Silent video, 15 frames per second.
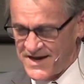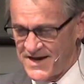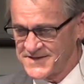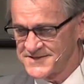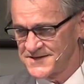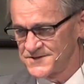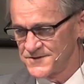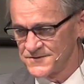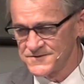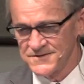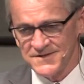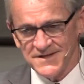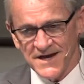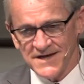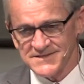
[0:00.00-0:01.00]
As I told
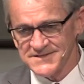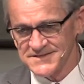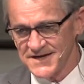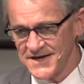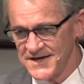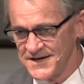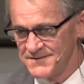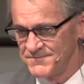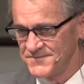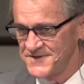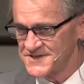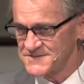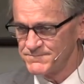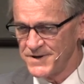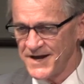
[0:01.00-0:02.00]
you last time,
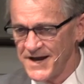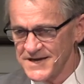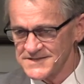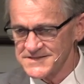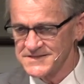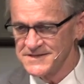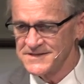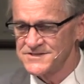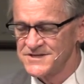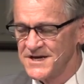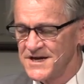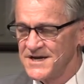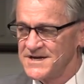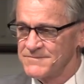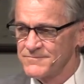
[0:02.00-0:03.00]
this passage
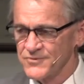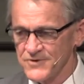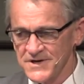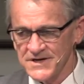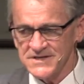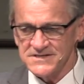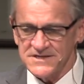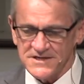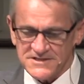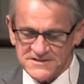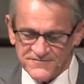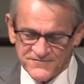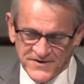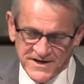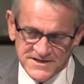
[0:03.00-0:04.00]
brings us
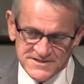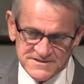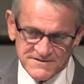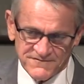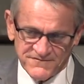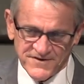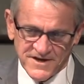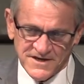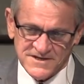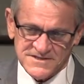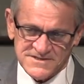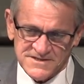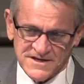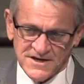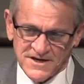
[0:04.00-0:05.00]
face to
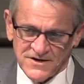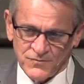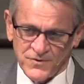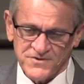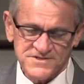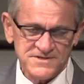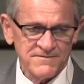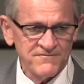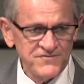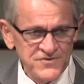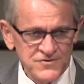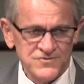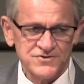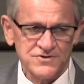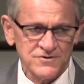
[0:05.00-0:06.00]
face with some
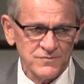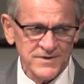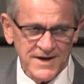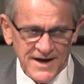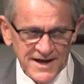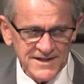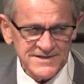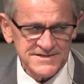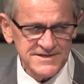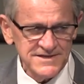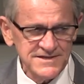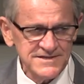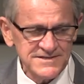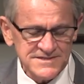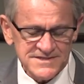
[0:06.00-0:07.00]
future
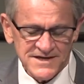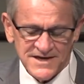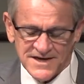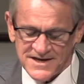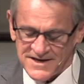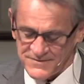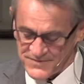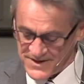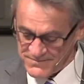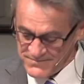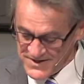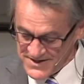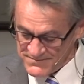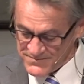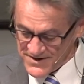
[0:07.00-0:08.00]
realities. And what I
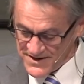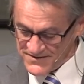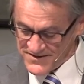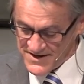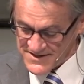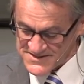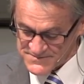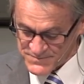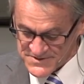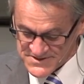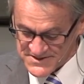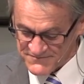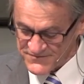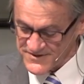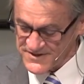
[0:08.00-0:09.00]
mean by that
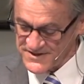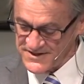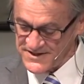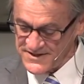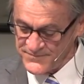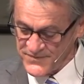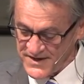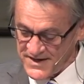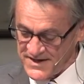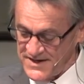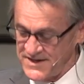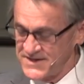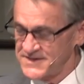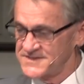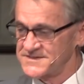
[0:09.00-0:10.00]
specifically
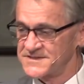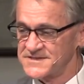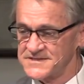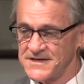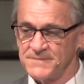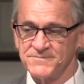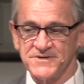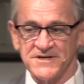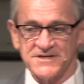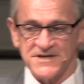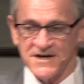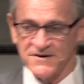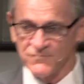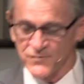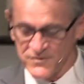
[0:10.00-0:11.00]
is the subject
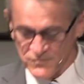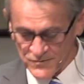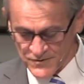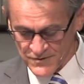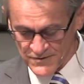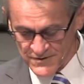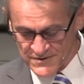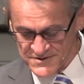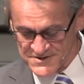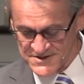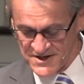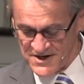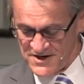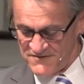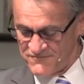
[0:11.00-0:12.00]
of rewards
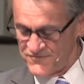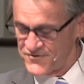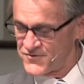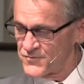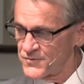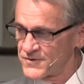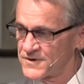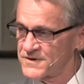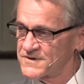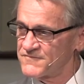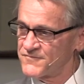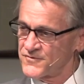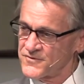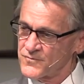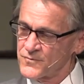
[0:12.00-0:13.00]
for the, work,
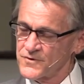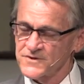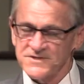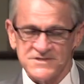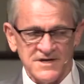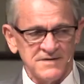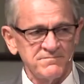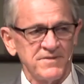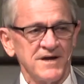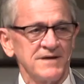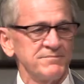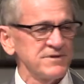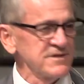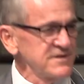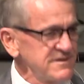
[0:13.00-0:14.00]
for the works done by
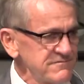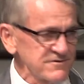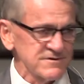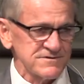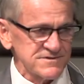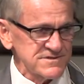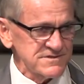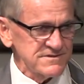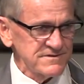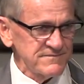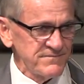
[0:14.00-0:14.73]
believers.